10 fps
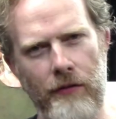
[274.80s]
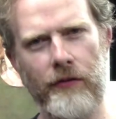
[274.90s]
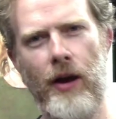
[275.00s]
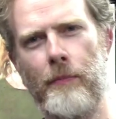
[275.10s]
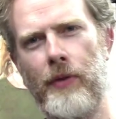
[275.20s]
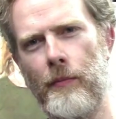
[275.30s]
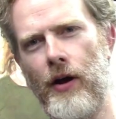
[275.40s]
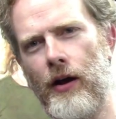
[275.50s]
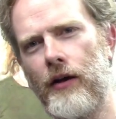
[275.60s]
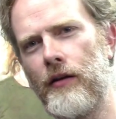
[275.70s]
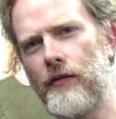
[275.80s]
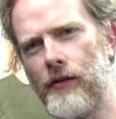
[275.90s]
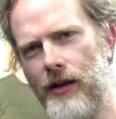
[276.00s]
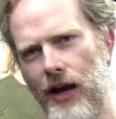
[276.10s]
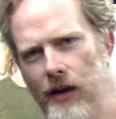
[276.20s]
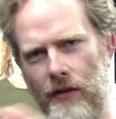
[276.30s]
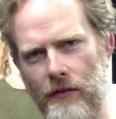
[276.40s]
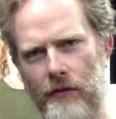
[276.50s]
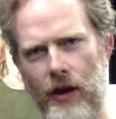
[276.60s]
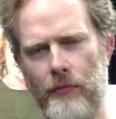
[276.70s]
by step, and I'm not going to delineate the
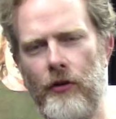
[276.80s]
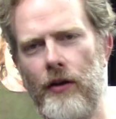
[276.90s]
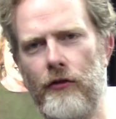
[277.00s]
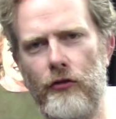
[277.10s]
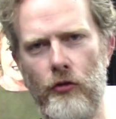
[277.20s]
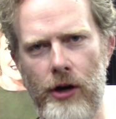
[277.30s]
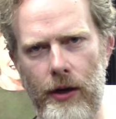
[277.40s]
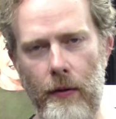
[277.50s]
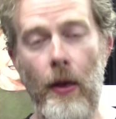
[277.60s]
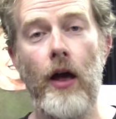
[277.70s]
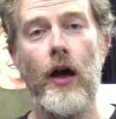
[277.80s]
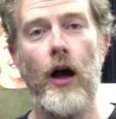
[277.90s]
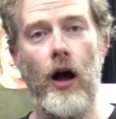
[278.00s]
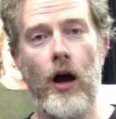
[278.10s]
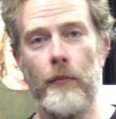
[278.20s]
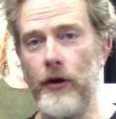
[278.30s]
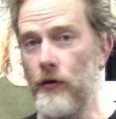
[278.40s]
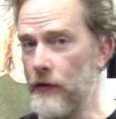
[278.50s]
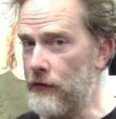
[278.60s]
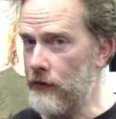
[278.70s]
steps on the screen, um, but
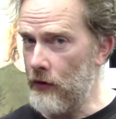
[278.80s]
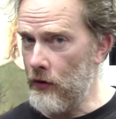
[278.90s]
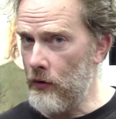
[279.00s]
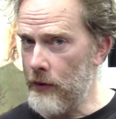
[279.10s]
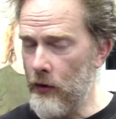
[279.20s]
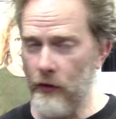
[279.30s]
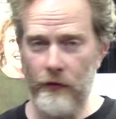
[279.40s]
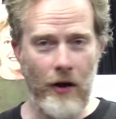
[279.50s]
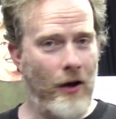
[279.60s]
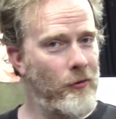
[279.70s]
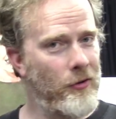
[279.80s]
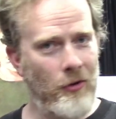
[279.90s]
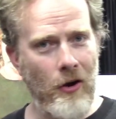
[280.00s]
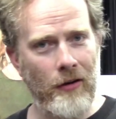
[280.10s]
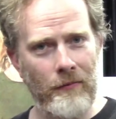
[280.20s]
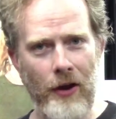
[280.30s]
you'll still be able to follow along.